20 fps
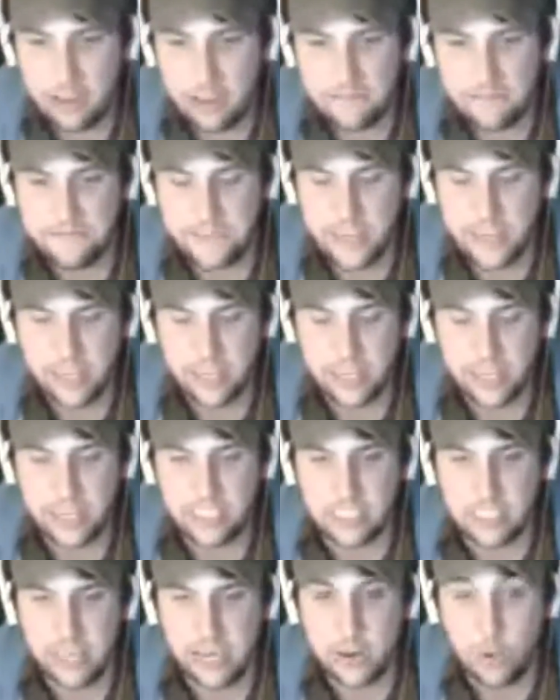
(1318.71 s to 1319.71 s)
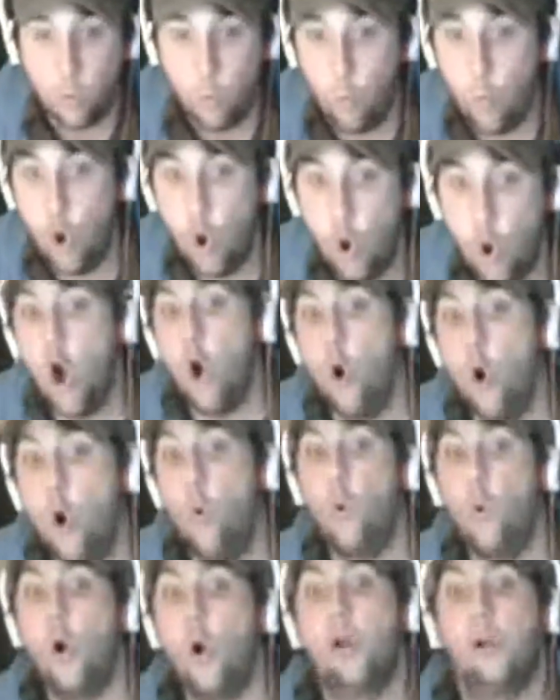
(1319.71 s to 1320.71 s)
left field, and it's like,
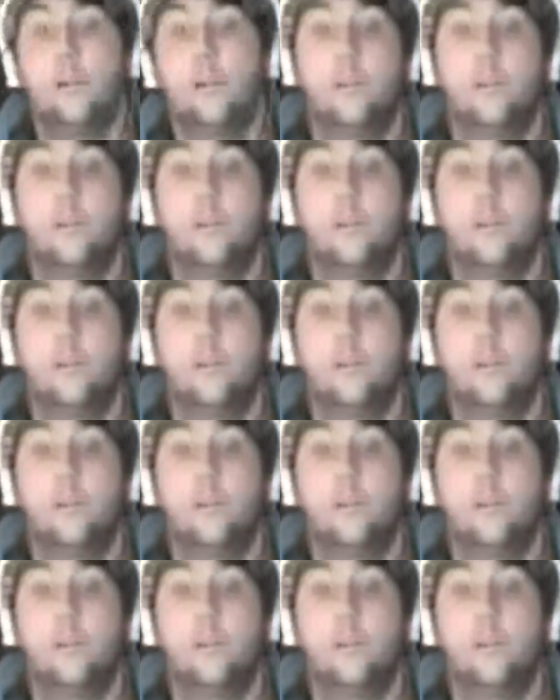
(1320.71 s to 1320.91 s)
whoa,